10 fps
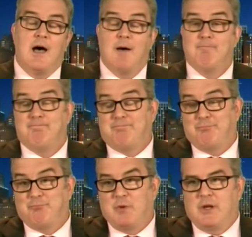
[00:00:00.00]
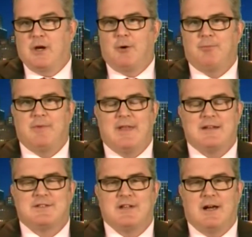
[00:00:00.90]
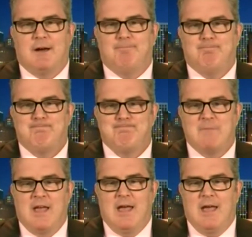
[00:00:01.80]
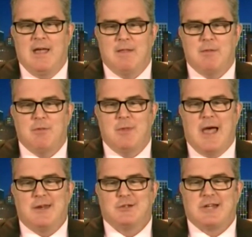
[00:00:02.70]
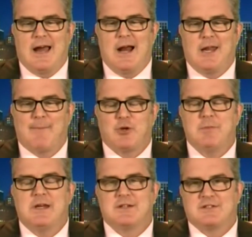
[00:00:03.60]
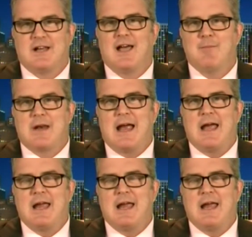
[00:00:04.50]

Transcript: That's not entirely up to me to decide, but